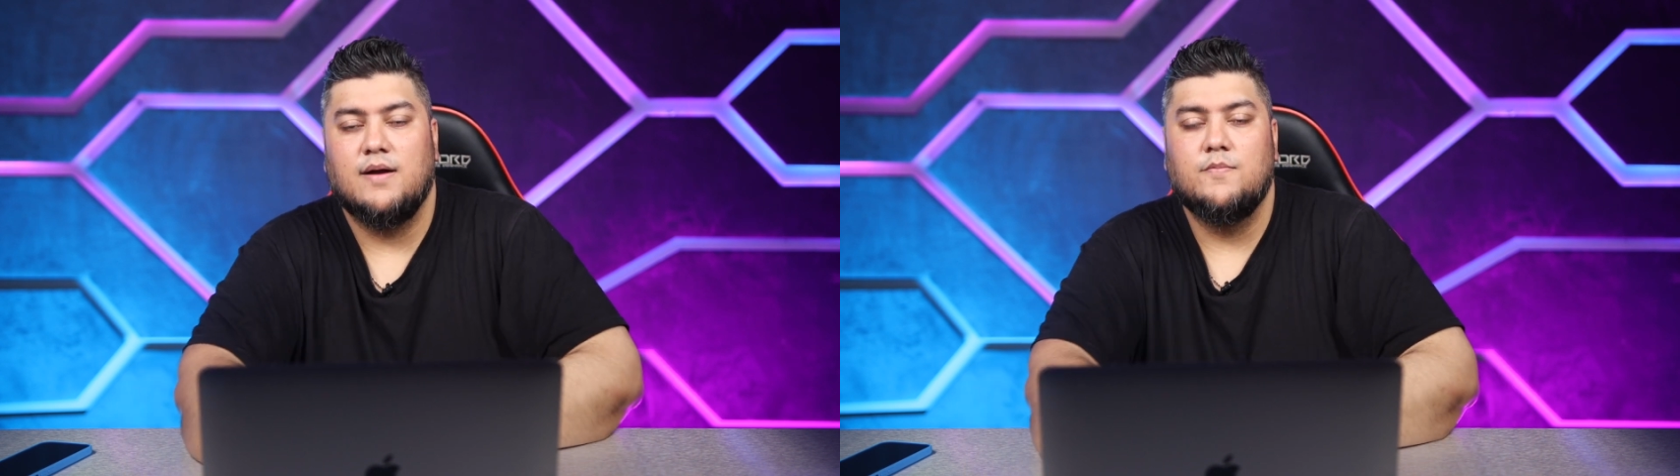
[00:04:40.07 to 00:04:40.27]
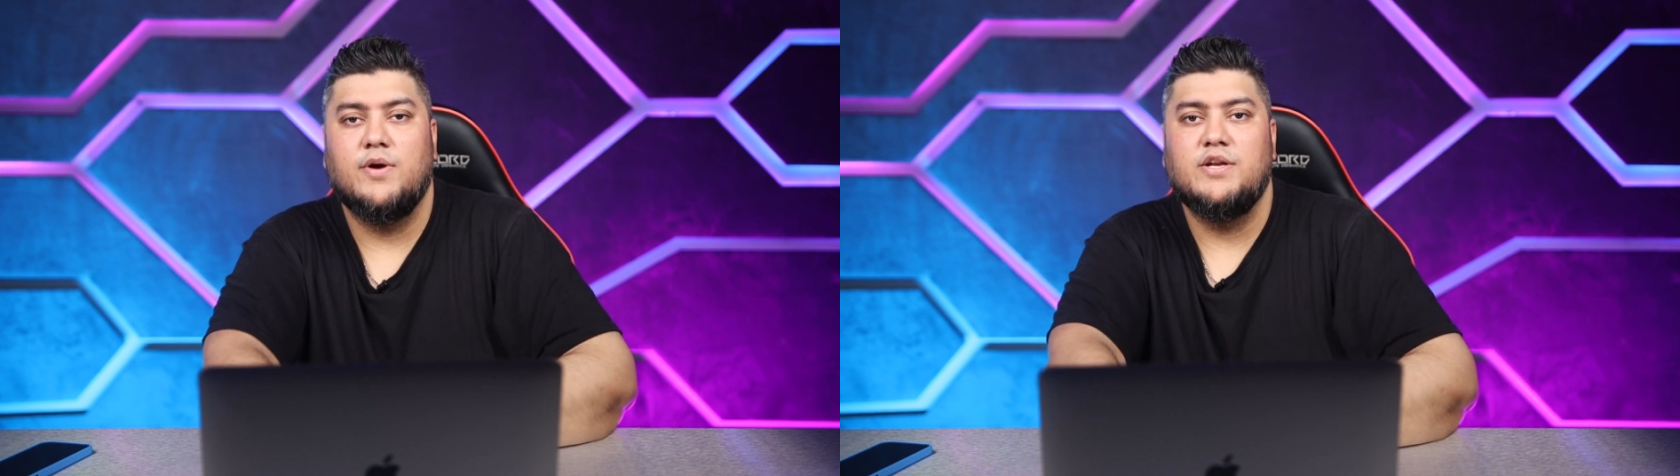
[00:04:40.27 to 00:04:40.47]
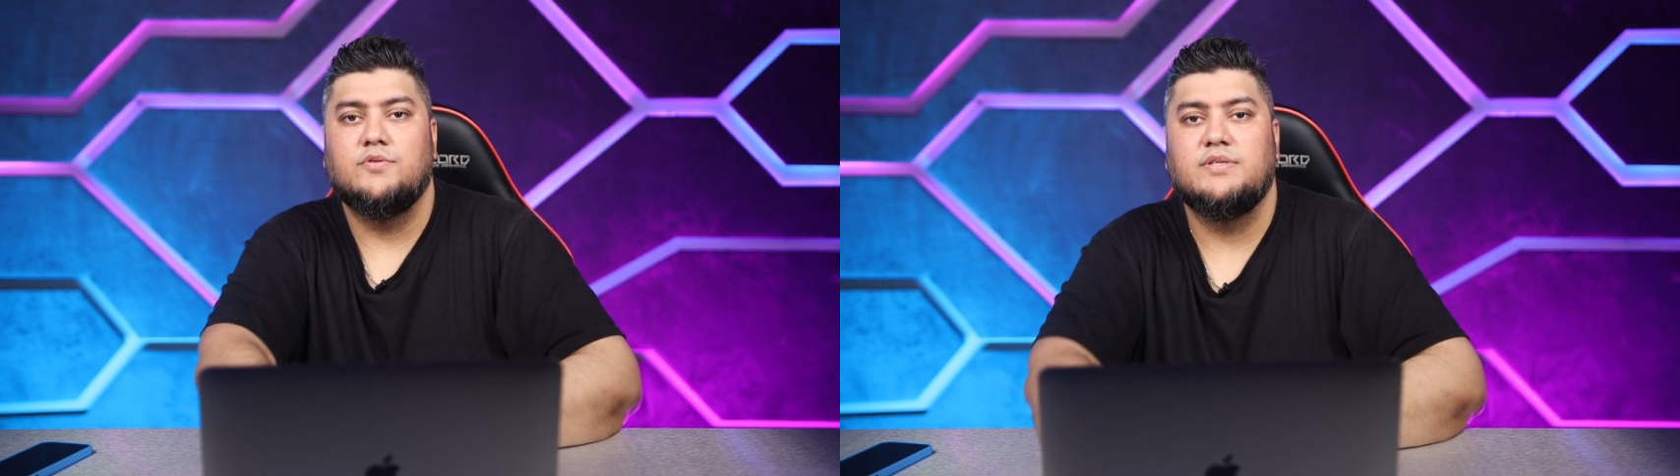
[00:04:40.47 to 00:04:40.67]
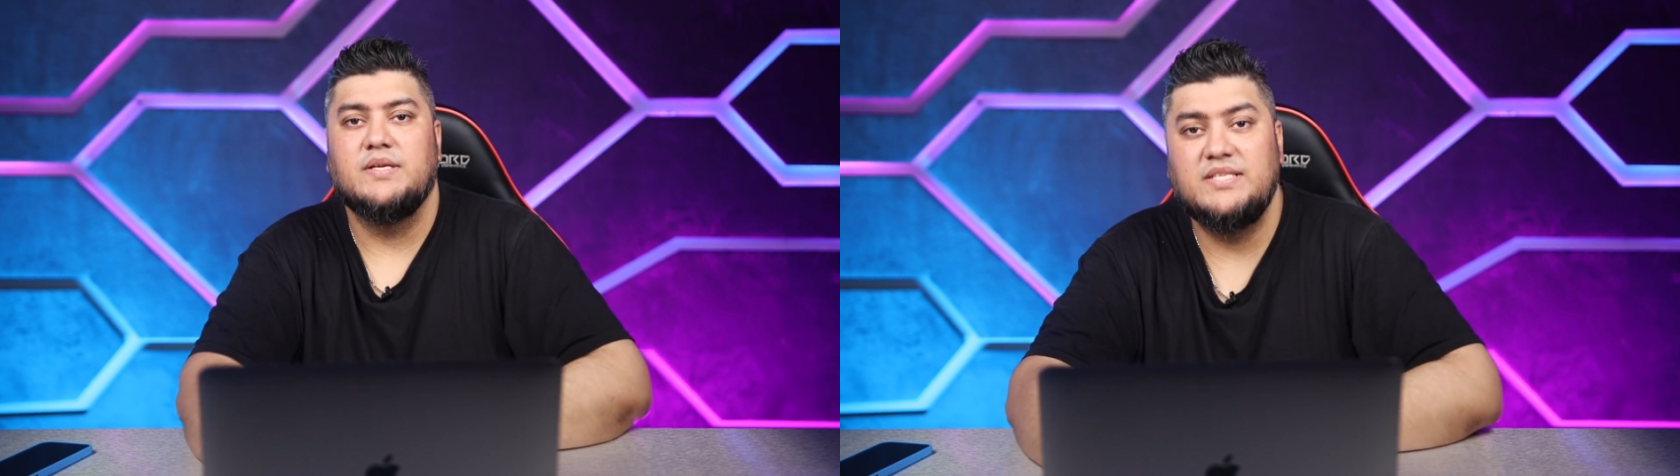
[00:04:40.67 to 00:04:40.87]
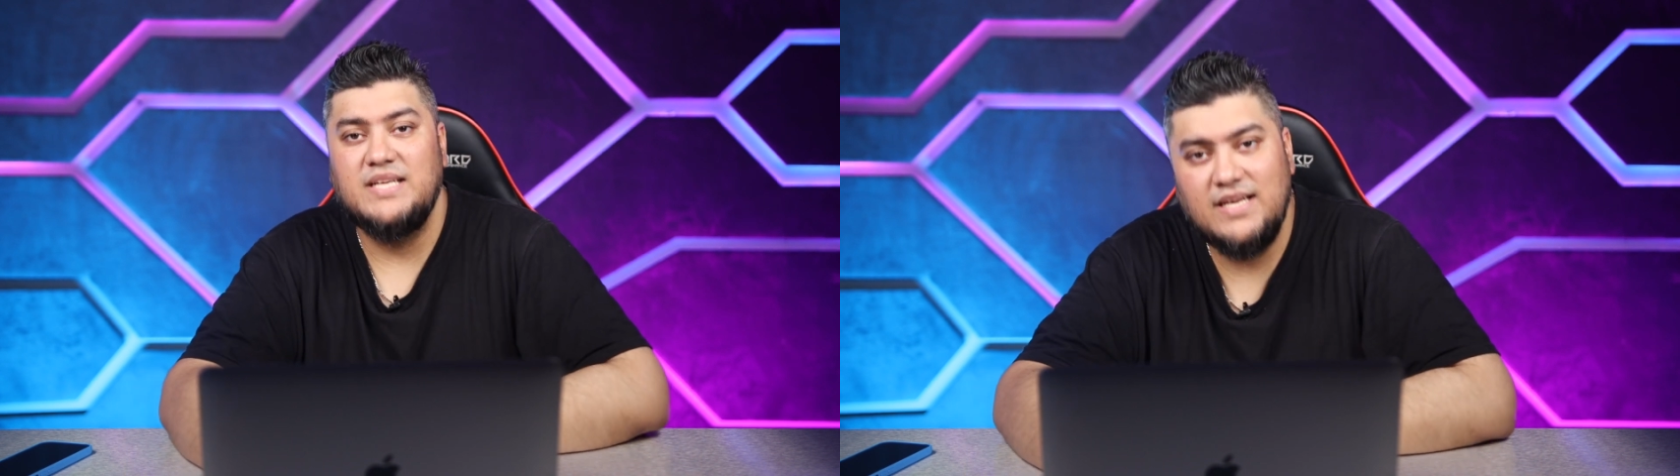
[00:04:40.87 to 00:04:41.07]
upgrade to
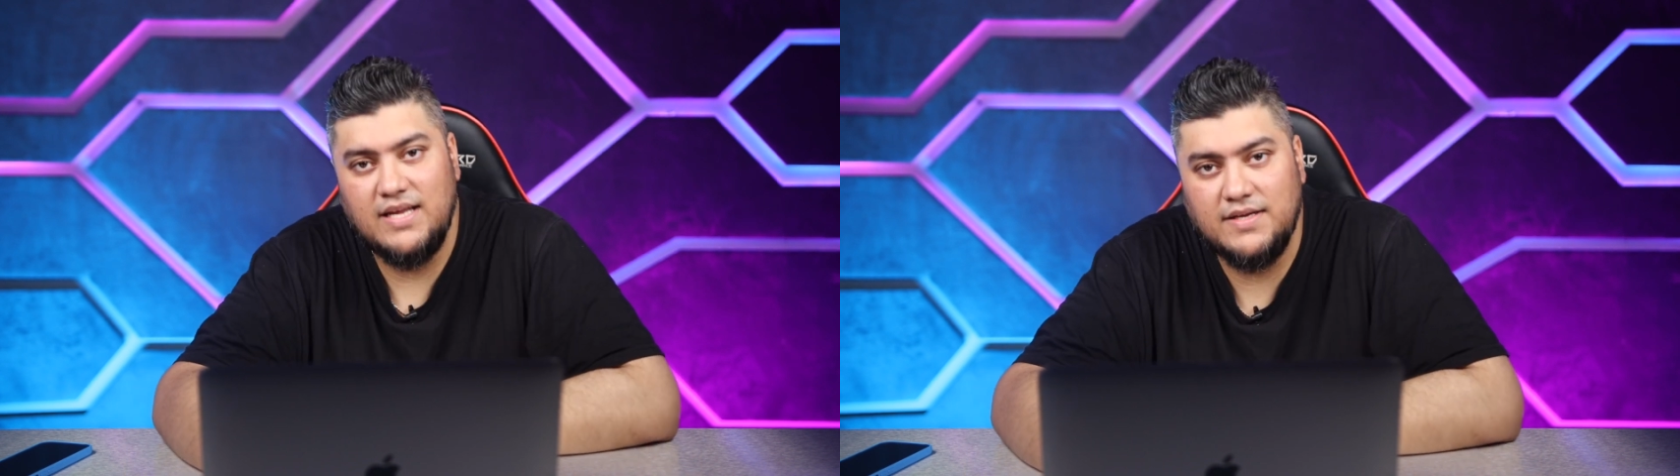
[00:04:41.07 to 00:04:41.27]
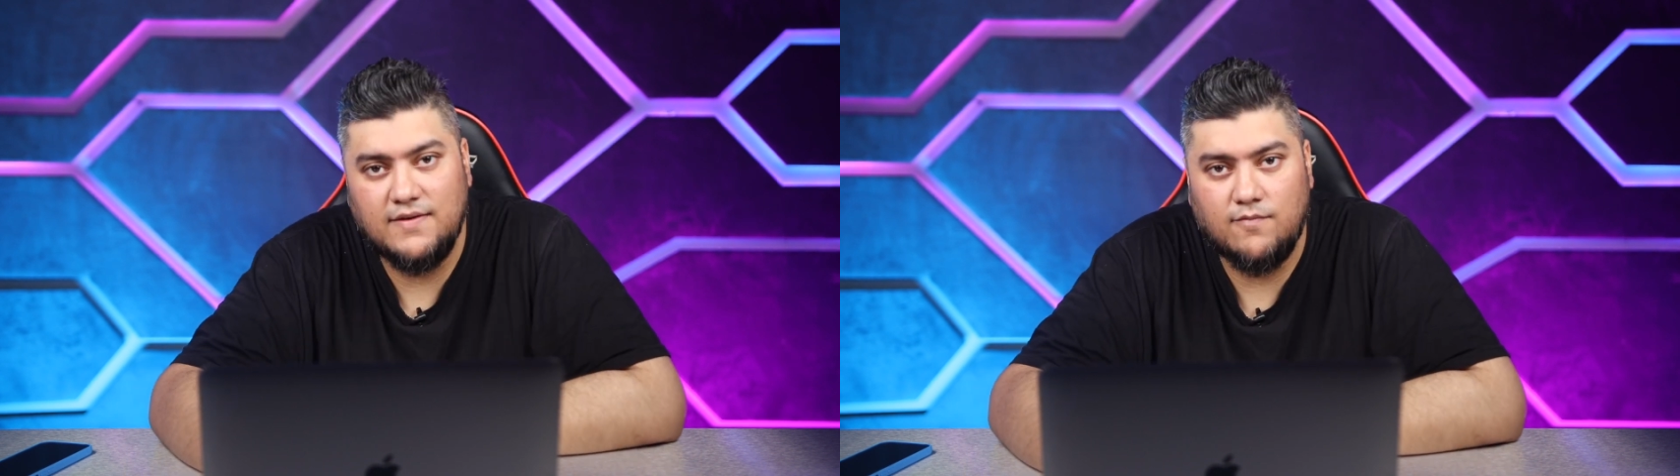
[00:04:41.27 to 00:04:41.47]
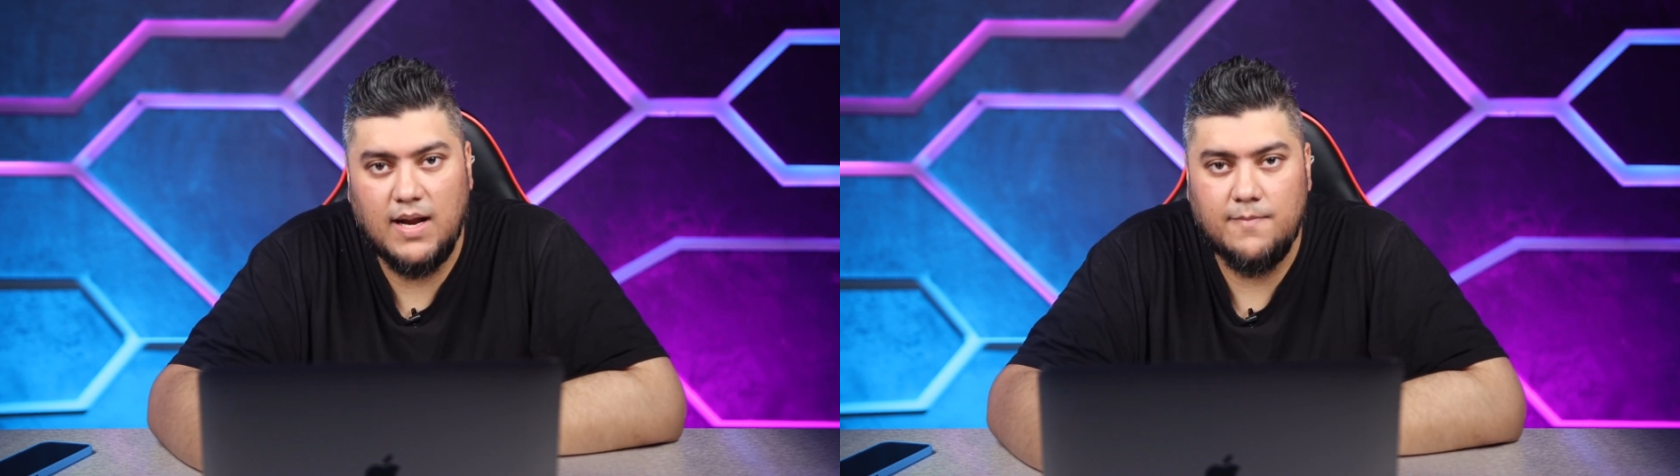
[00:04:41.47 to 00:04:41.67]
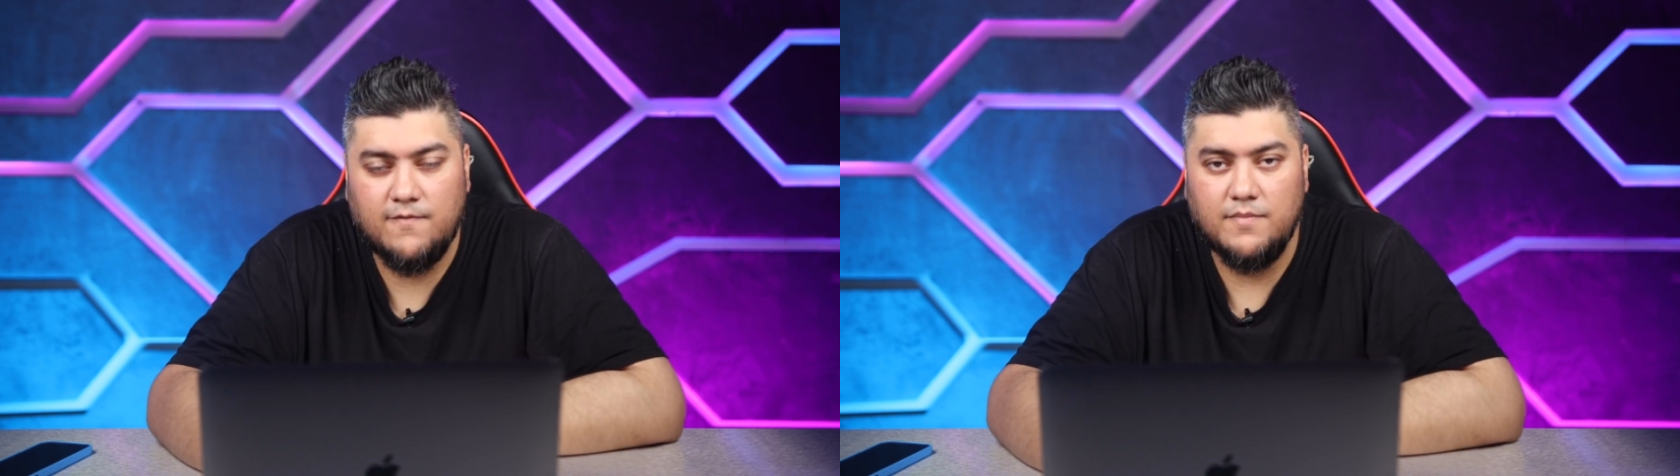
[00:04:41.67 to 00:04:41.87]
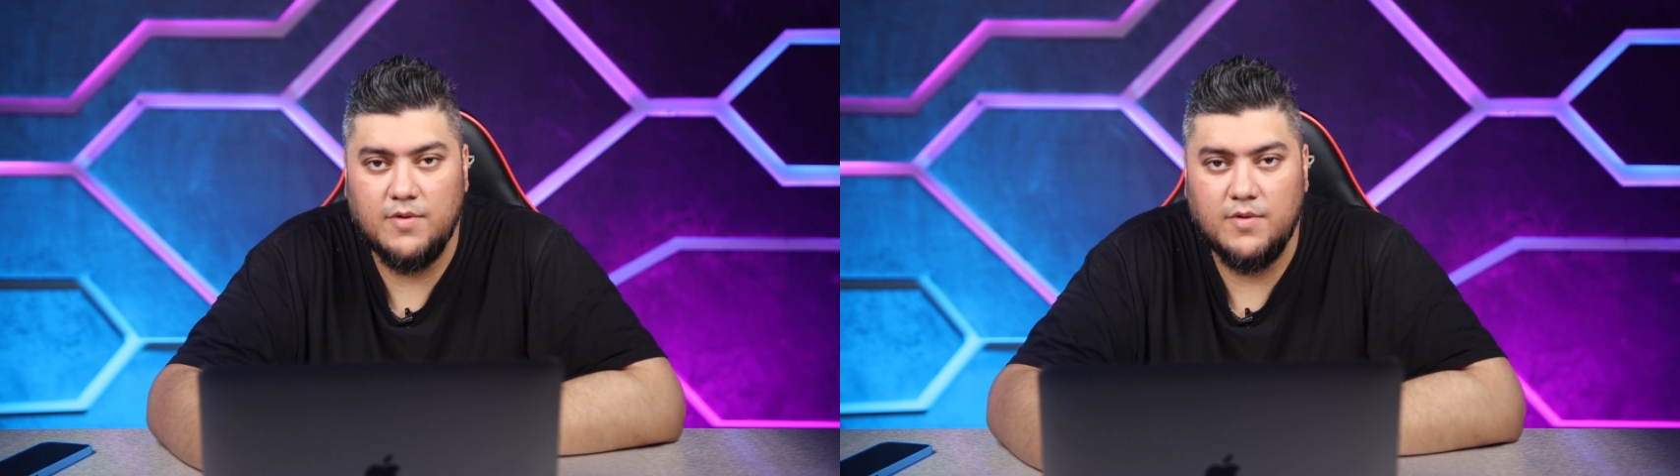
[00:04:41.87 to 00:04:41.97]
16 gigs of RAM from